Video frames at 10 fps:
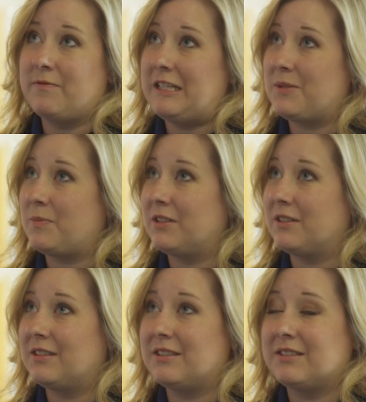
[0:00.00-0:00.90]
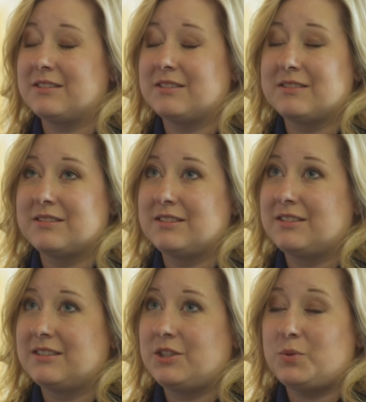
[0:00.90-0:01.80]
Facebook,
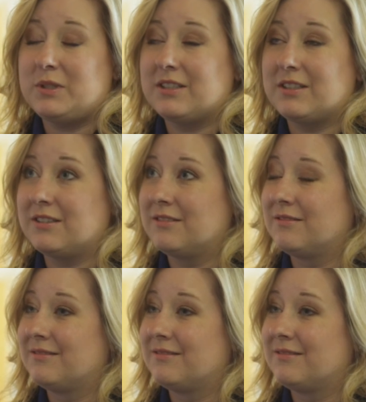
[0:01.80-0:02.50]
Twitter.